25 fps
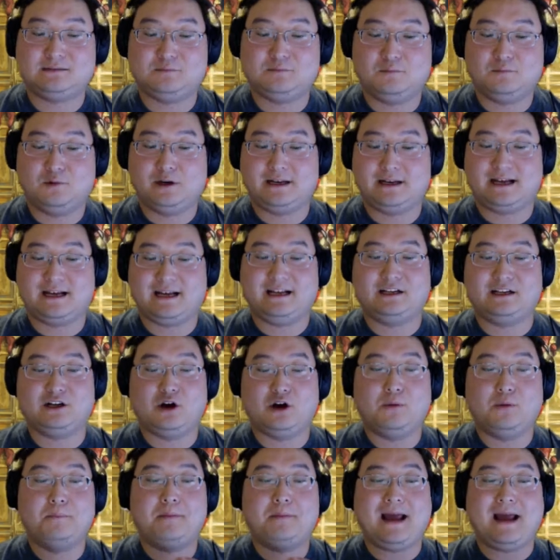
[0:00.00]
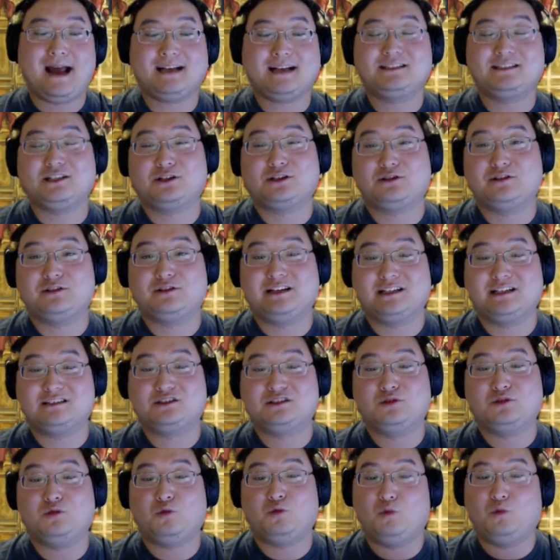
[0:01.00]
when I go back to Korea
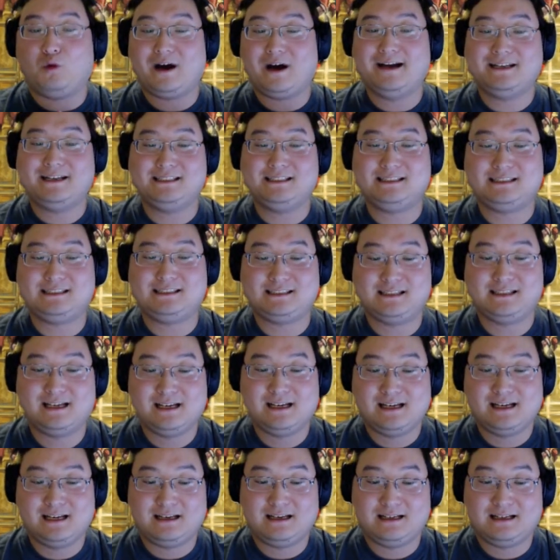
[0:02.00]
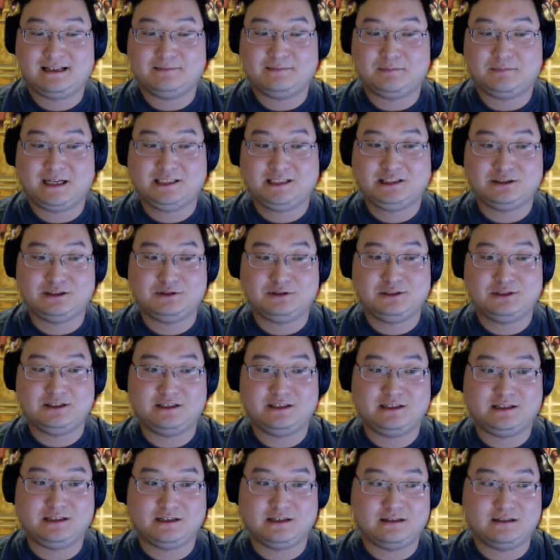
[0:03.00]
twice my junior
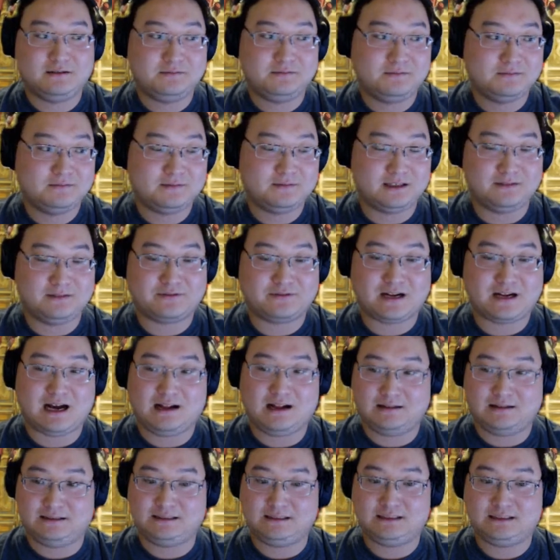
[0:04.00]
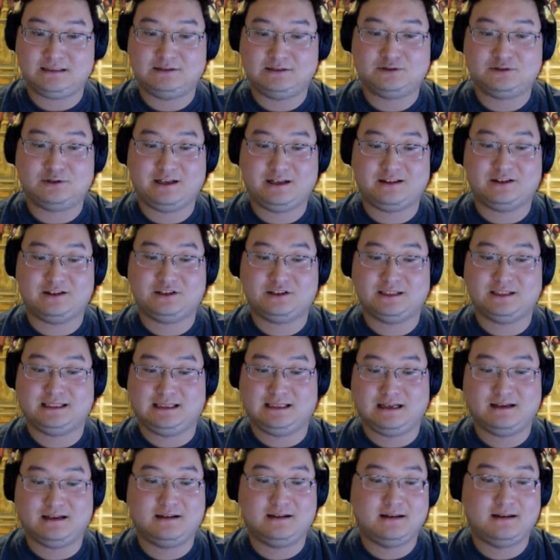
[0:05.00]
year of college in 2013.